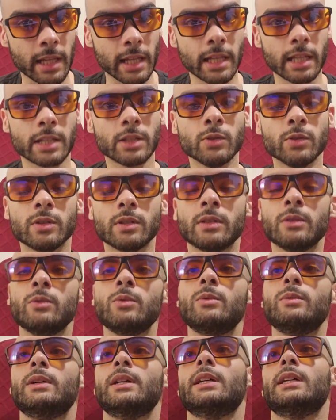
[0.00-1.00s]

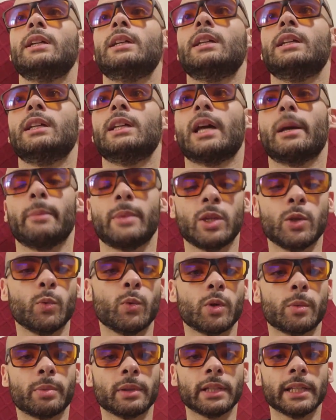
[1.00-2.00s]
You
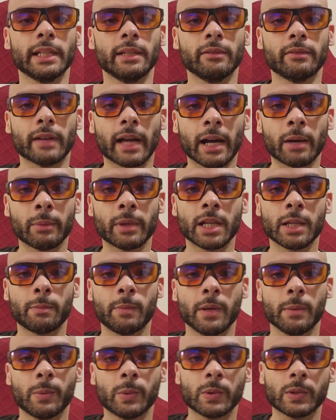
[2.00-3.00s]
would believe how many
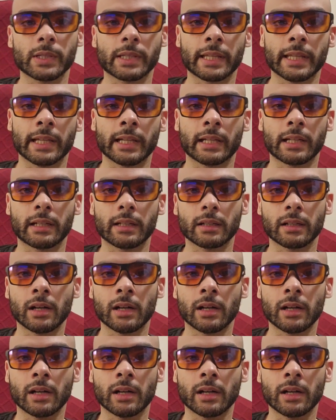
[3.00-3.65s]
people think,